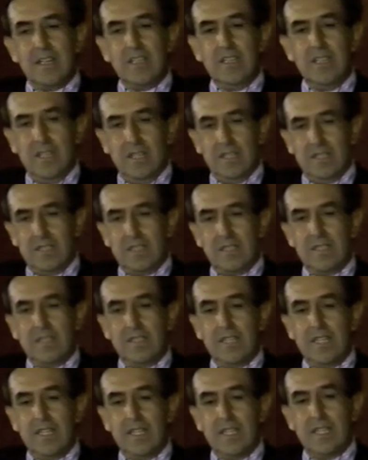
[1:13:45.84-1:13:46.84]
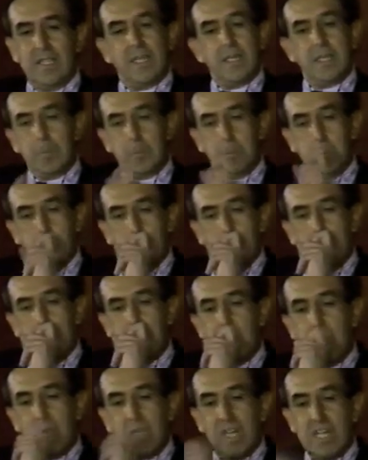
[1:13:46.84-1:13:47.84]
Yes, a
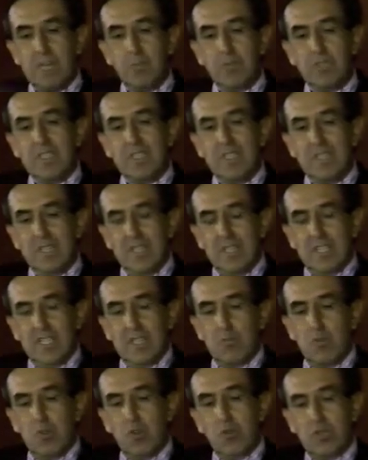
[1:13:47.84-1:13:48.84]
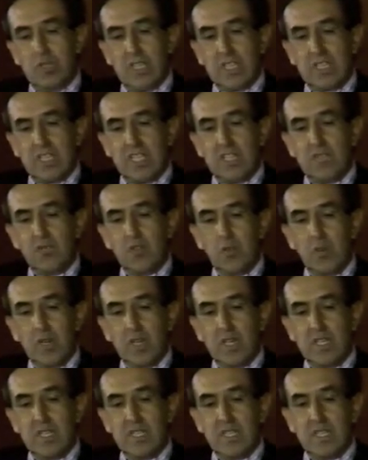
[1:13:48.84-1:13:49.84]
few times. The most successful
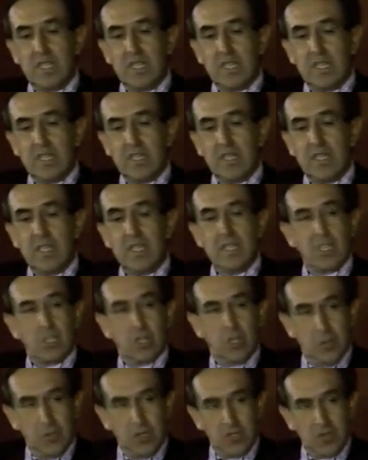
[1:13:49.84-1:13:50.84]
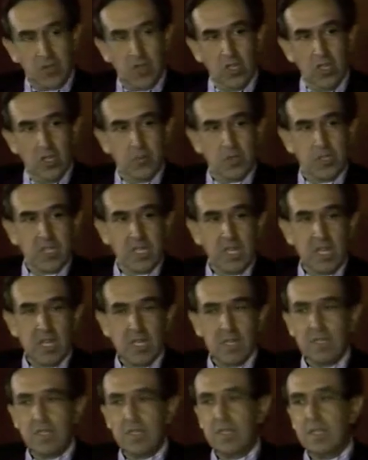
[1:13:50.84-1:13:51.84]
one is in the Commons of Columbus
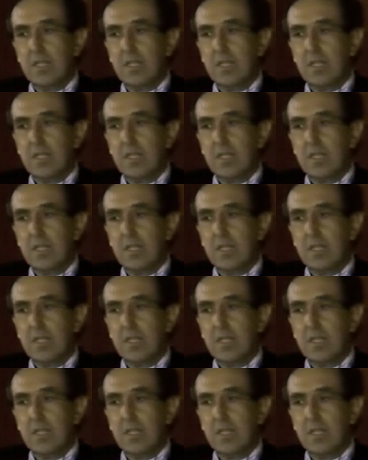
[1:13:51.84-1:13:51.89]
again.